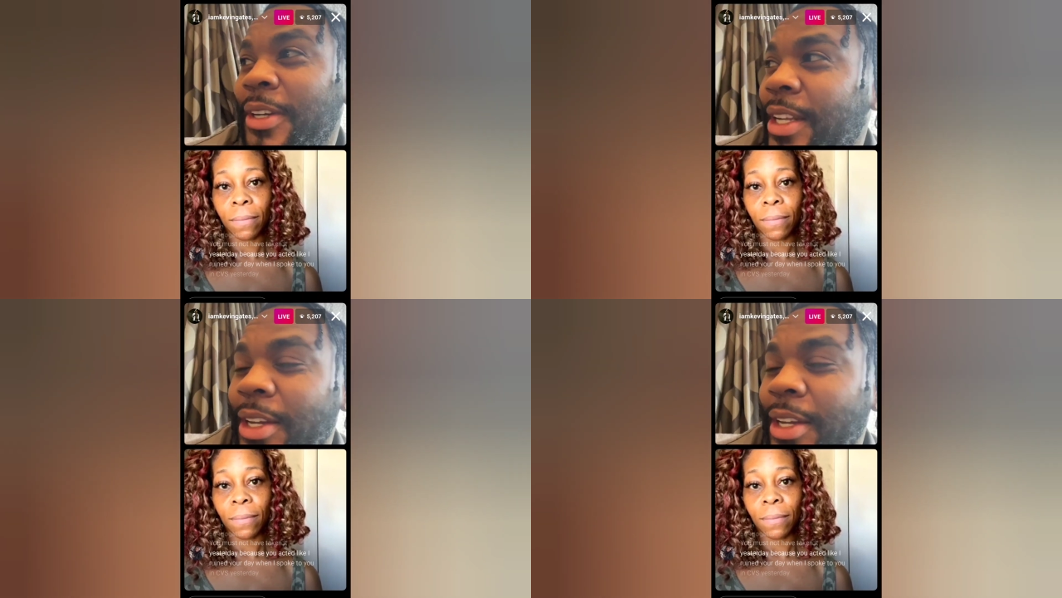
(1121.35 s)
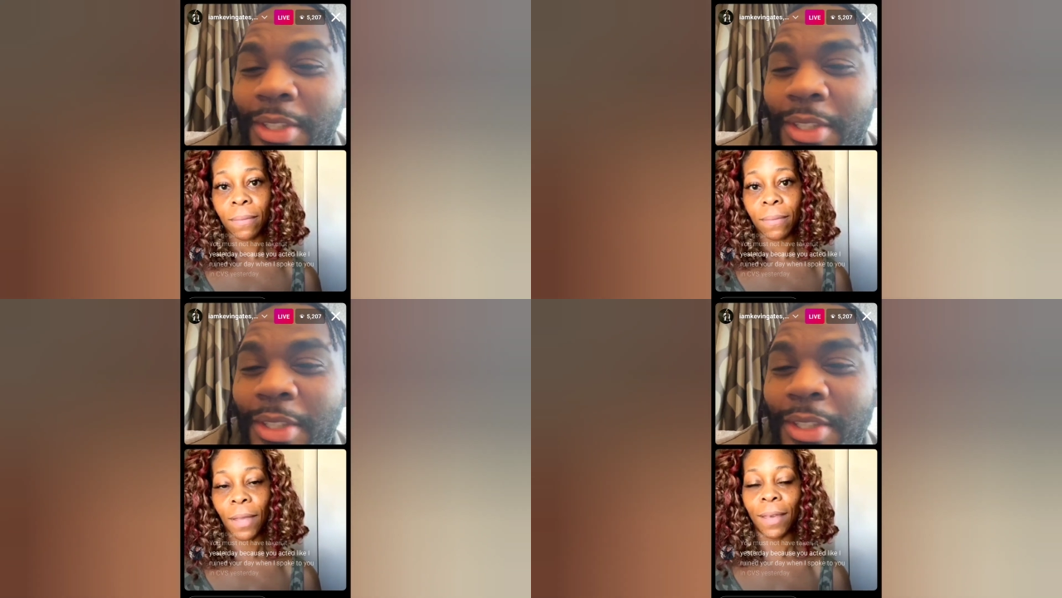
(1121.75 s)
Speaker 1: And I was
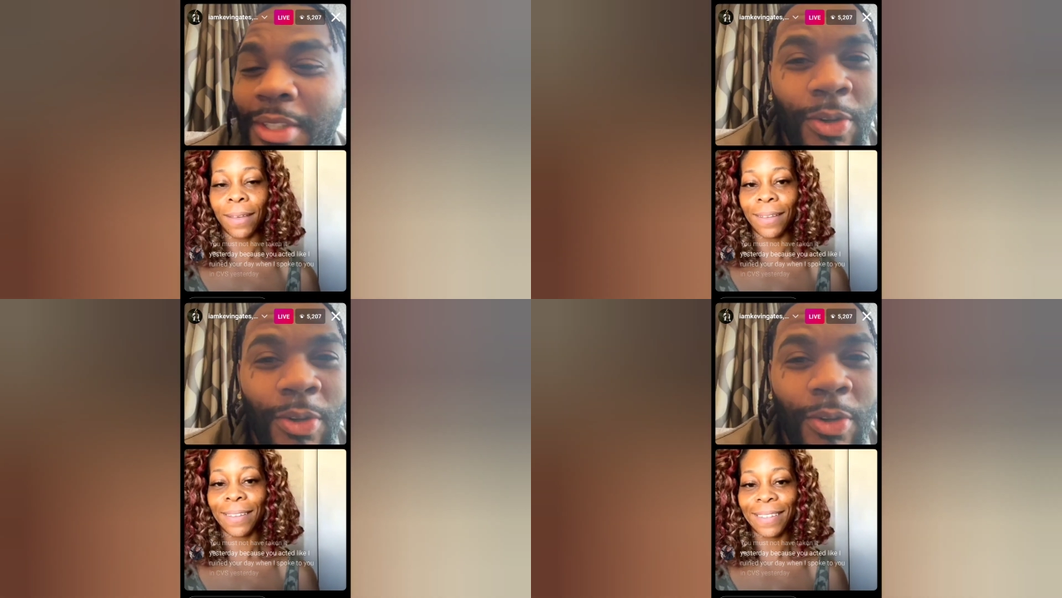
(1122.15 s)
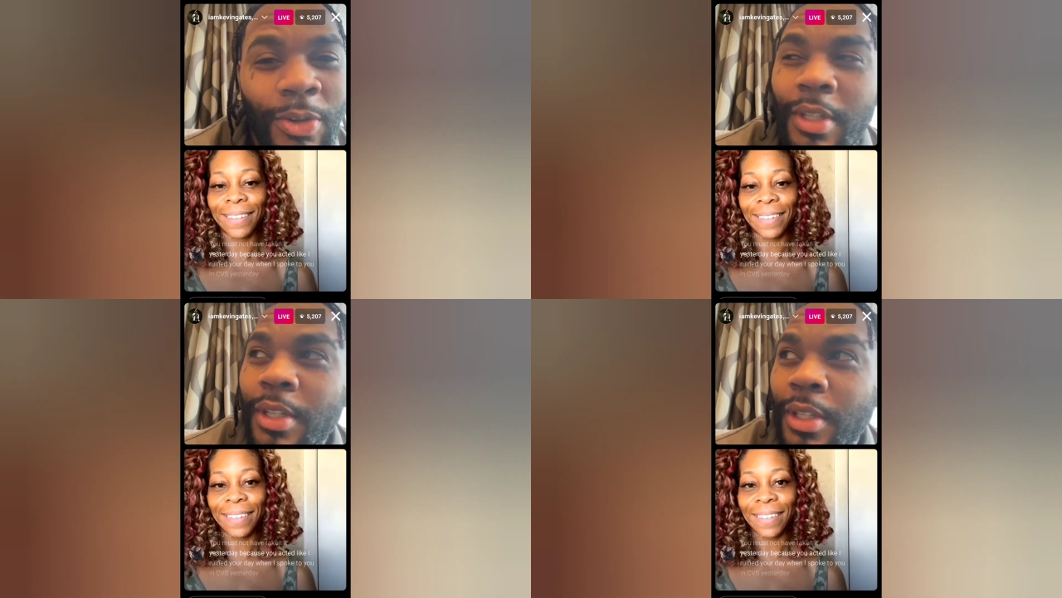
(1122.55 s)
like, "No,
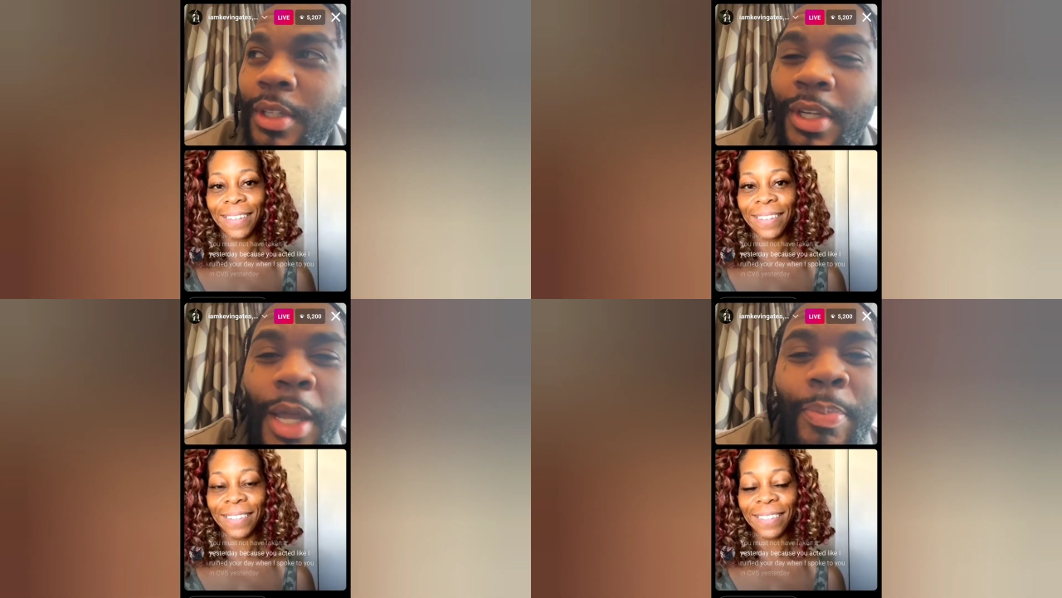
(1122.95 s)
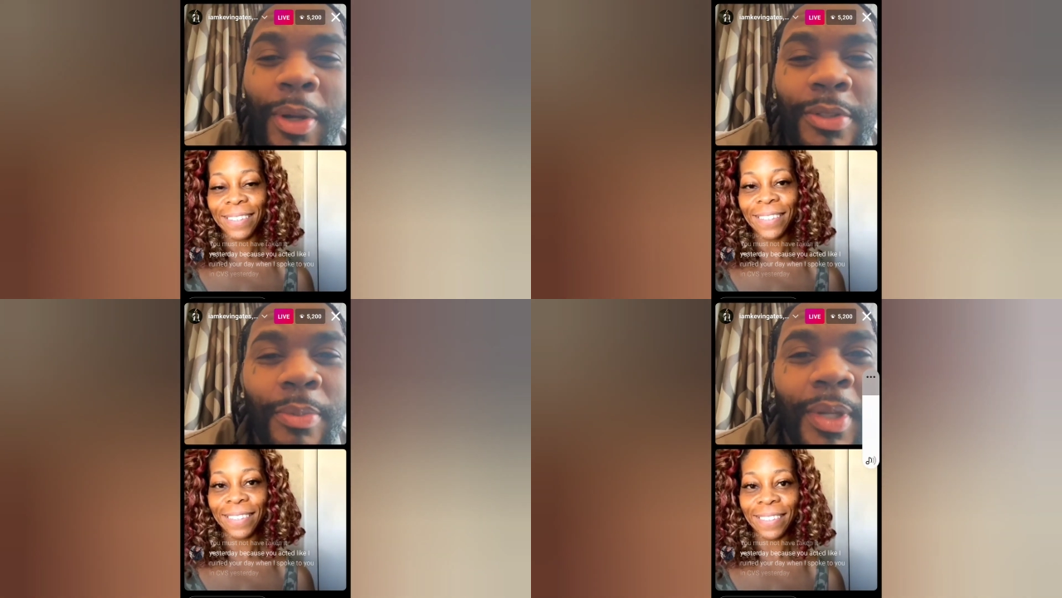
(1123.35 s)
they
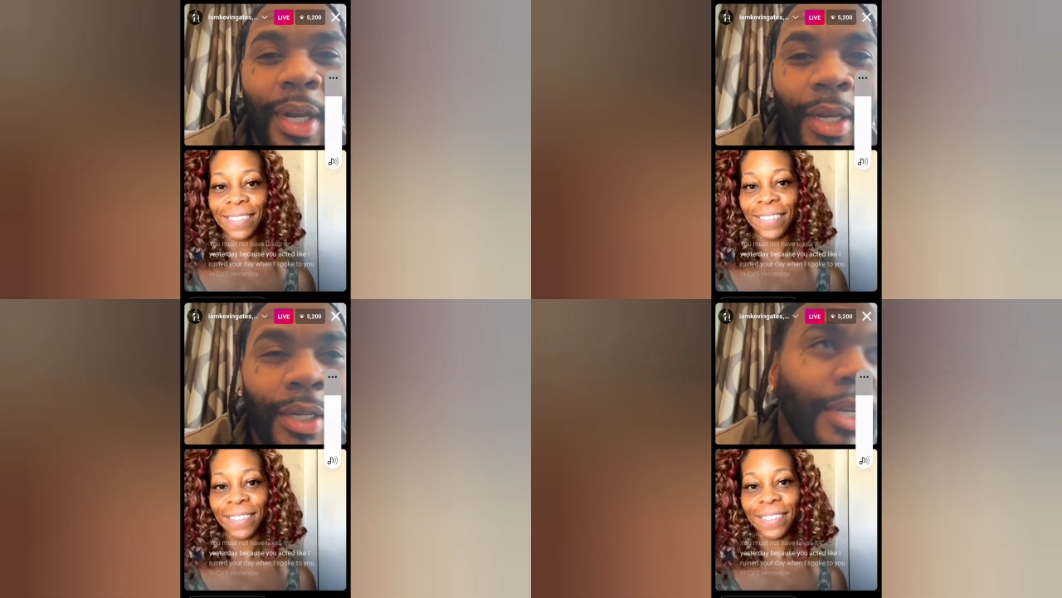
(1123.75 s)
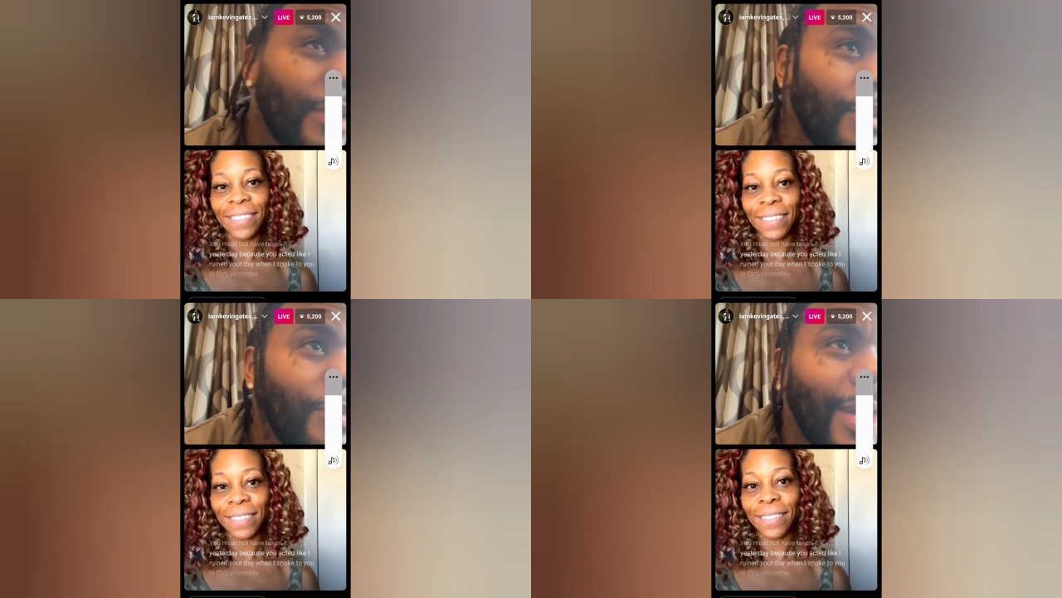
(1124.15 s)
supposed to be like that.
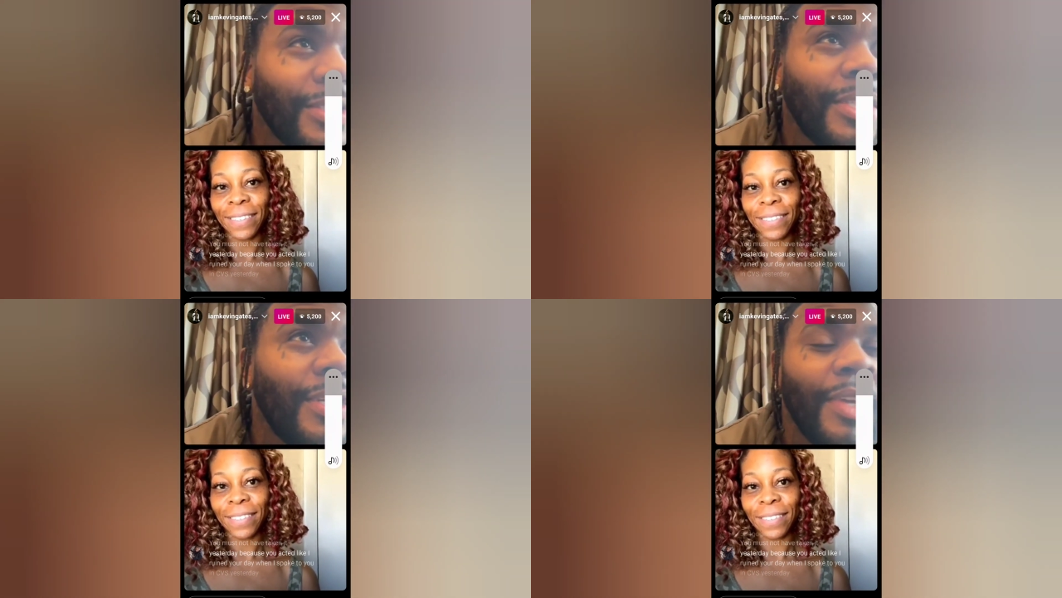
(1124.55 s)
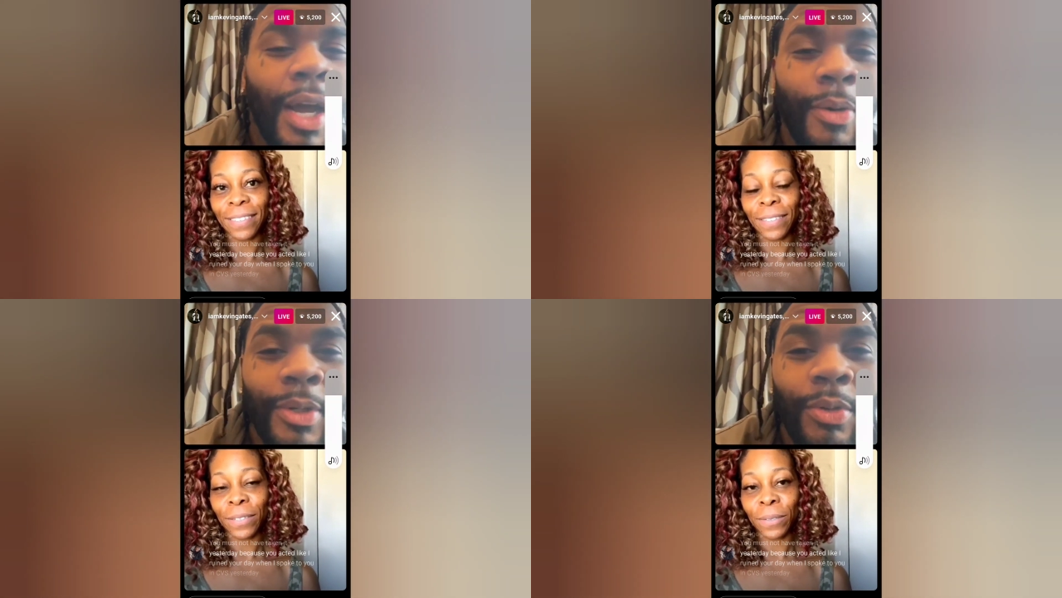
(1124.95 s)
You watch TV,
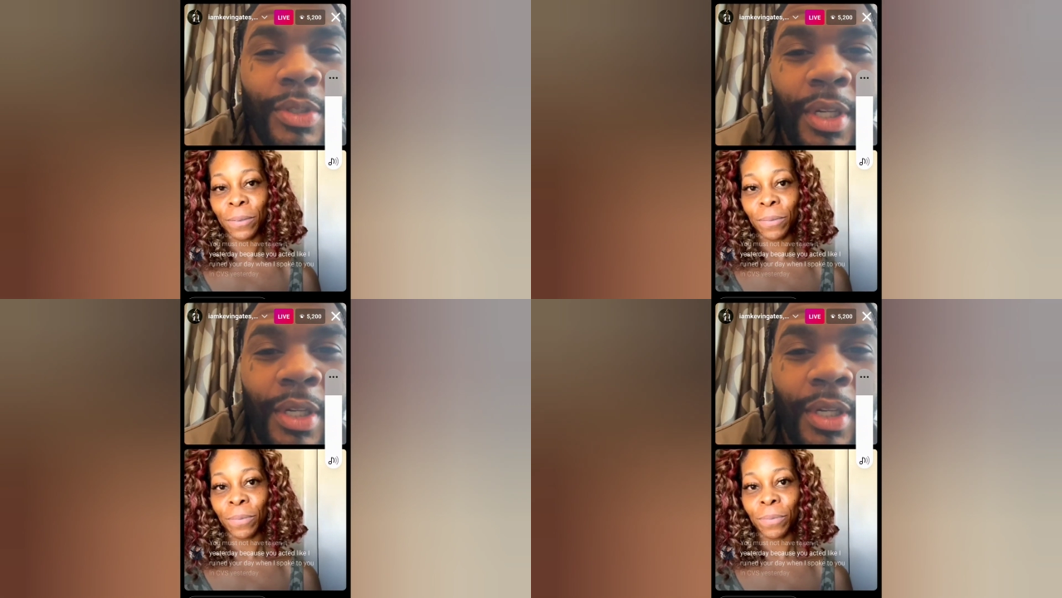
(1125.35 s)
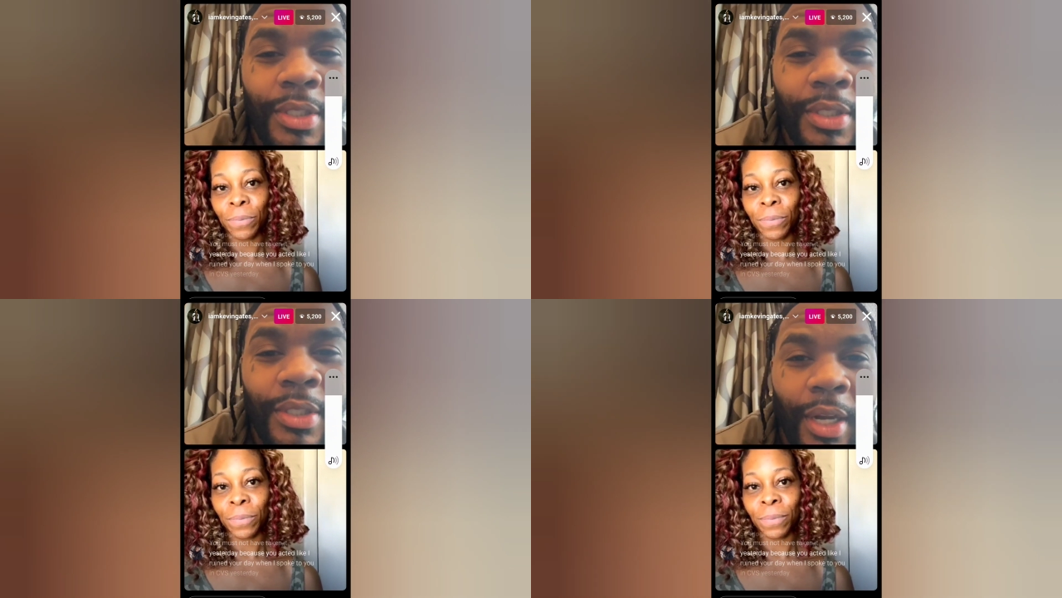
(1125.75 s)
all we do is kill each
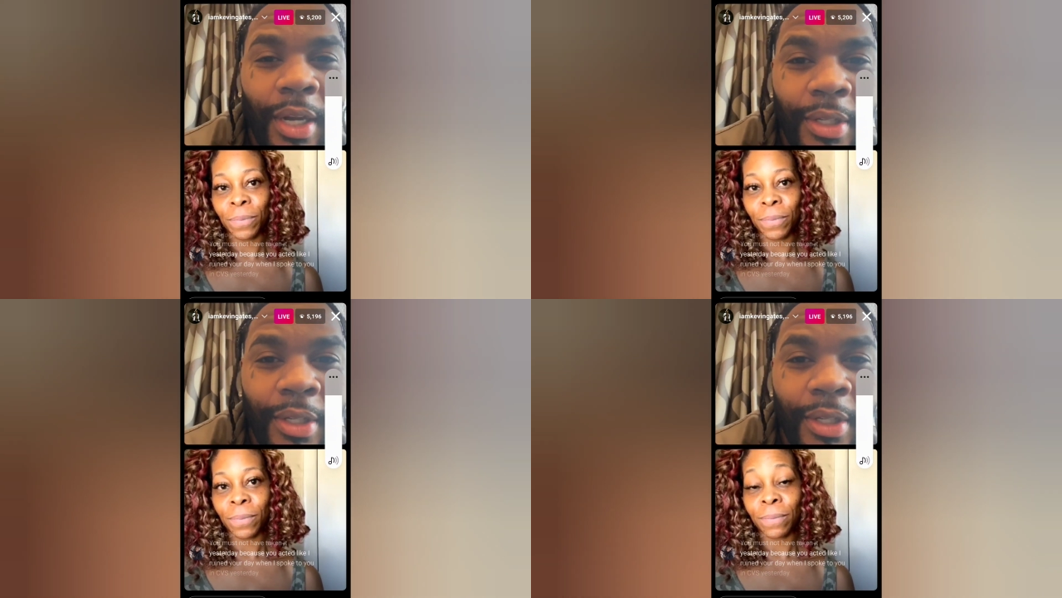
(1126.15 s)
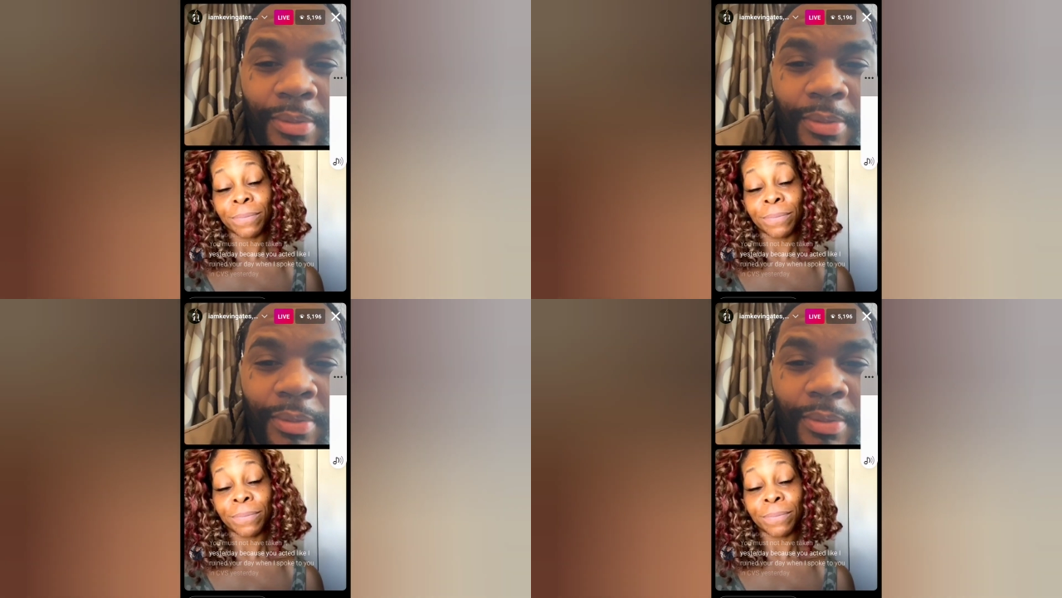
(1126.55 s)
other all day.